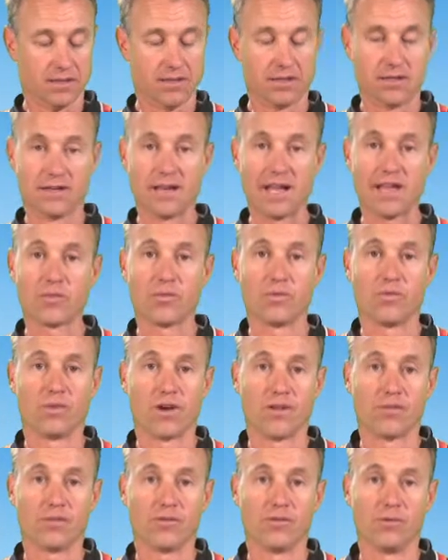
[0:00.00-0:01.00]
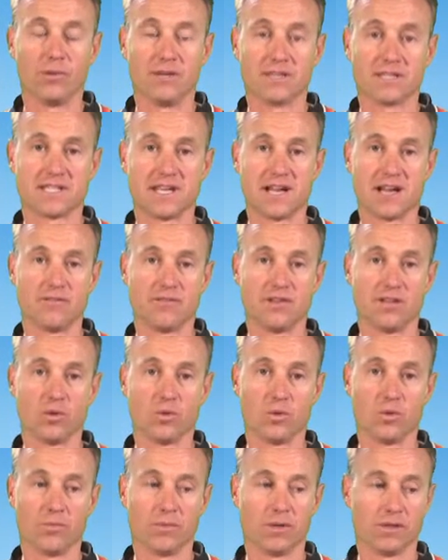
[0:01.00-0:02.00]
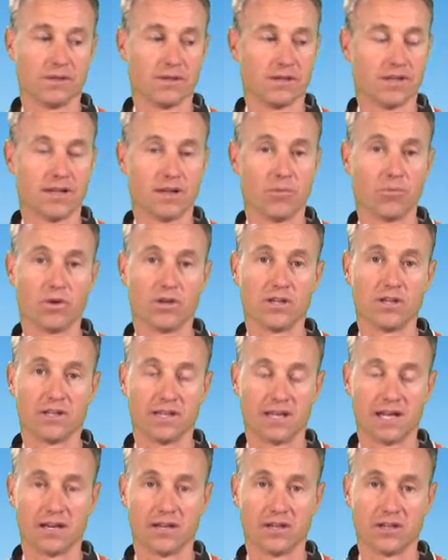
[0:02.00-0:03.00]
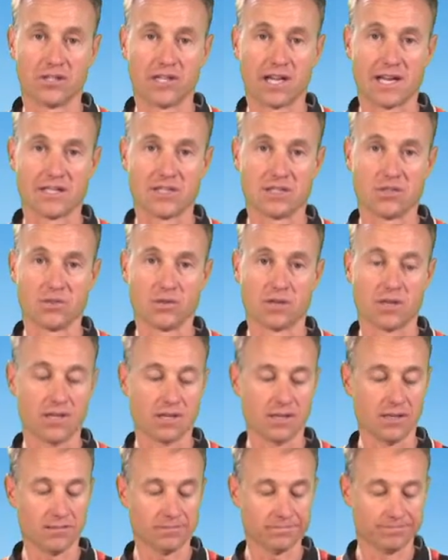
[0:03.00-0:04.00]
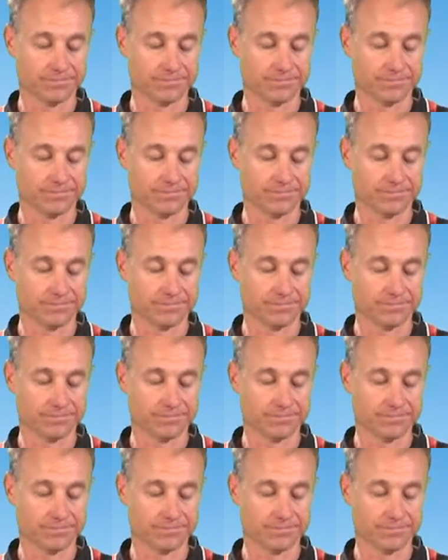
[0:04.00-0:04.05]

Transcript: Now that we've run through a bit of safety equipment and what you can get in a chainsaw kit,